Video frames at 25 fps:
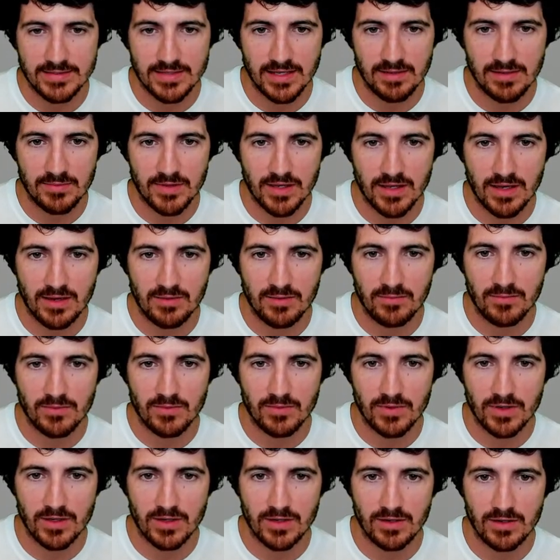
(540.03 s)
the same
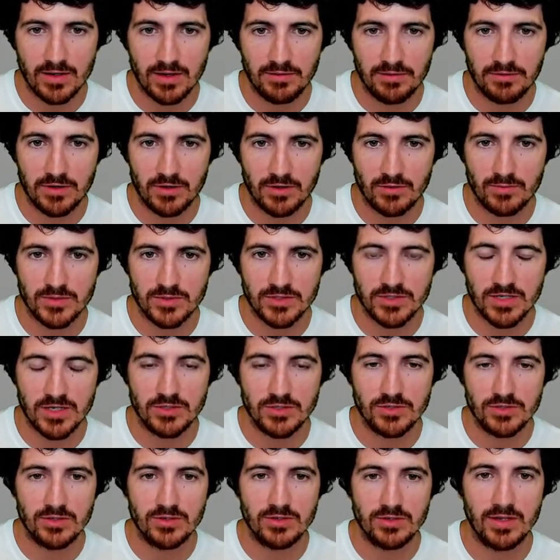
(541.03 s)
time, having a
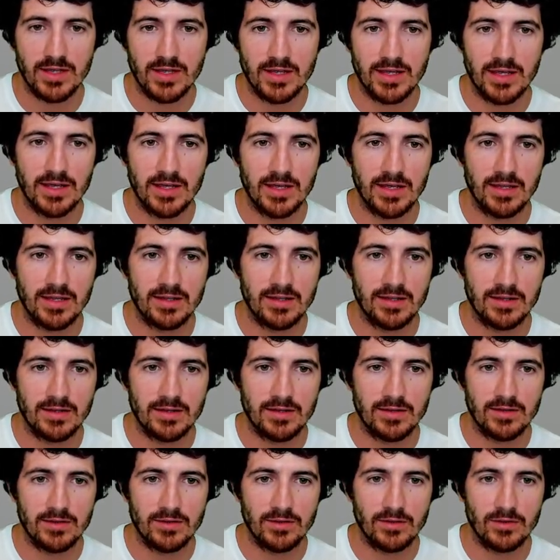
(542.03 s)
conversation.
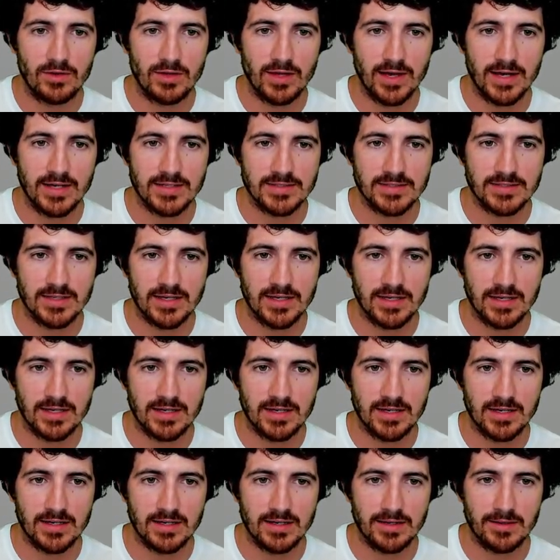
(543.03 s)
And it has
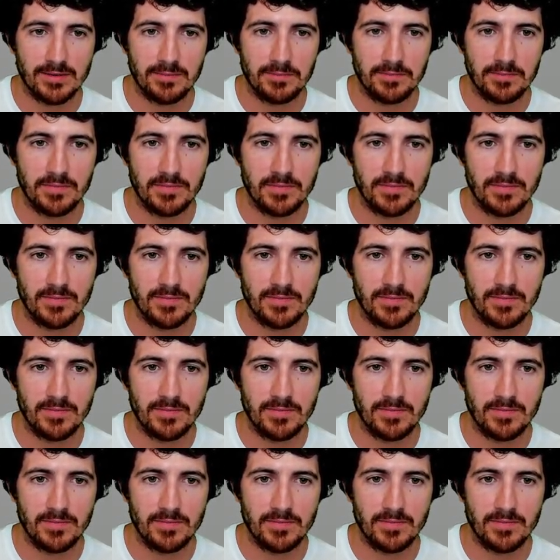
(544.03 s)
like a